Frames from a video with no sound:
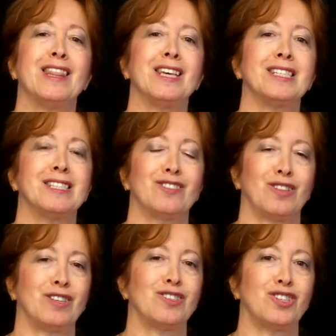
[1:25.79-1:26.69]

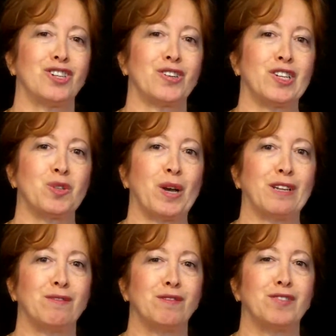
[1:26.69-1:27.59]
this year in
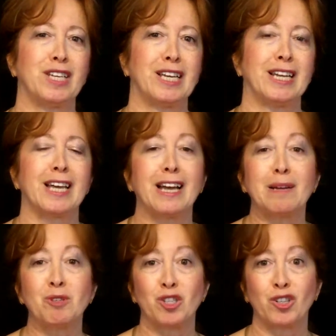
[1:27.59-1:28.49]
2015, and
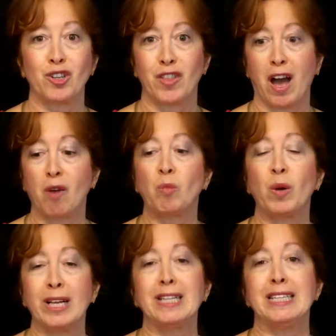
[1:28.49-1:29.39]
I'm sure that
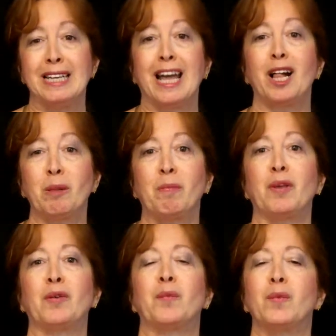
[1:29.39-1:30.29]
will help
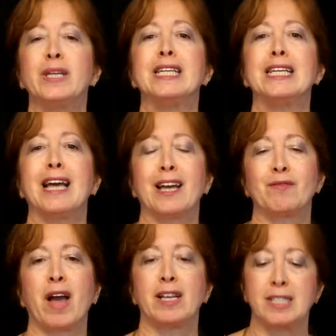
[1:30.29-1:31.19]
you really
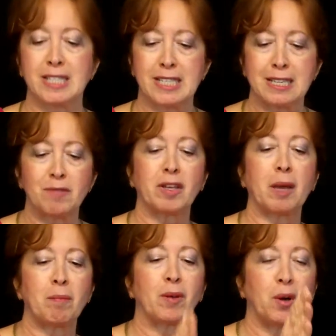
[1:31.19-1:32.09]
advance. Instead of
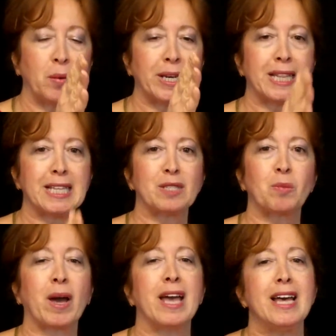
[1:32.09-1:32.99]
keep going in
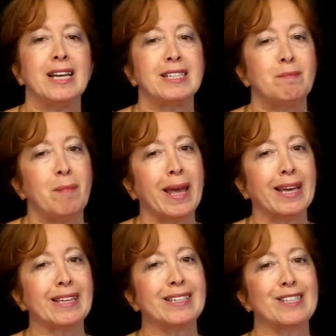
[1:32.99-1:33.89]
this way,
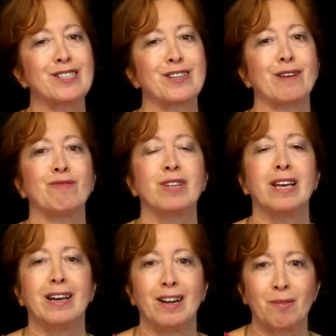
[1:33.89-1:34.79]
make a little
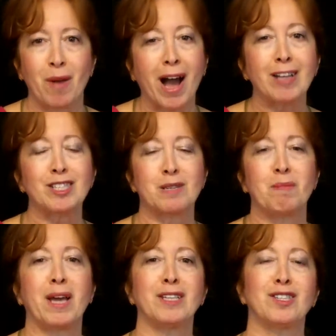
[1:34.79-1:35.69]
shift, a
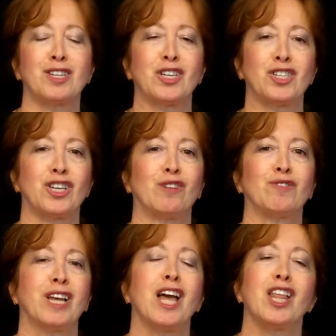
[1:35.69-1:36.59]
rights-based
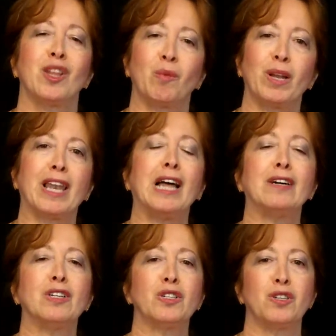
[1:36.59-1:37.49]
shift that will
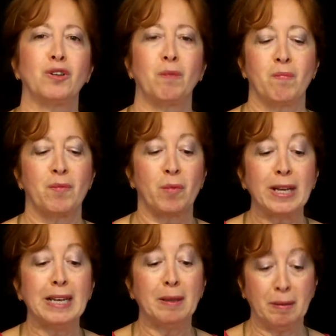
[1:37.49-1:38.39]
allow you to
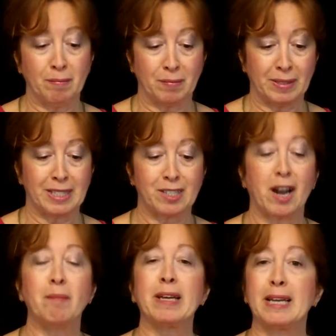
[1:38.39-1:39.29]
really
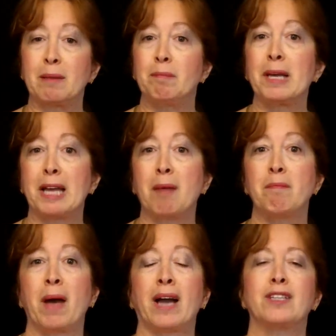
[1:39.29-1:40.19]
start making a big
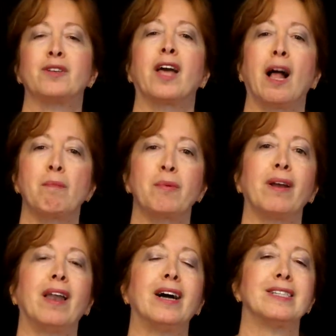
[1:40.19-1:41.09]
impact to help
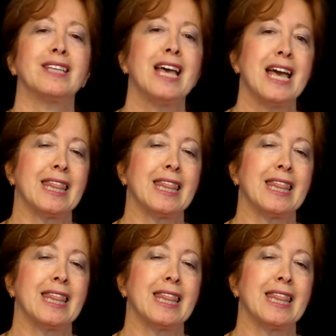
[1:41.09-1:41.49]
realize